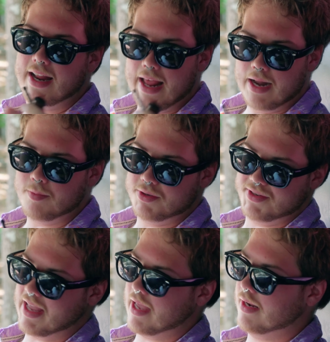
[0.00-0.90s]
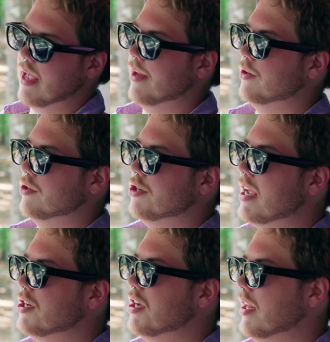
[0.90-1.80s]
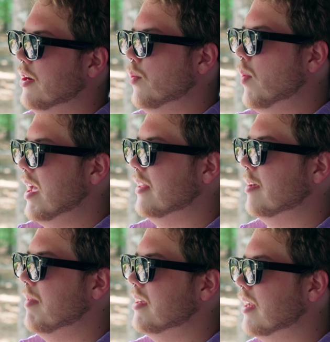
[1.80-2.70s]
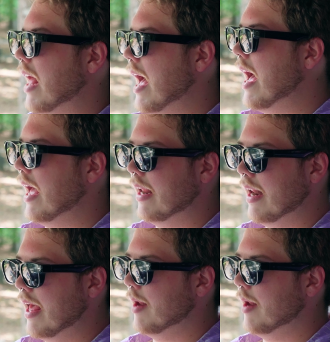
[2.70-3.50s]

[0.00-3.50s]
an inedible state and you're changing it in a way that makes it hot and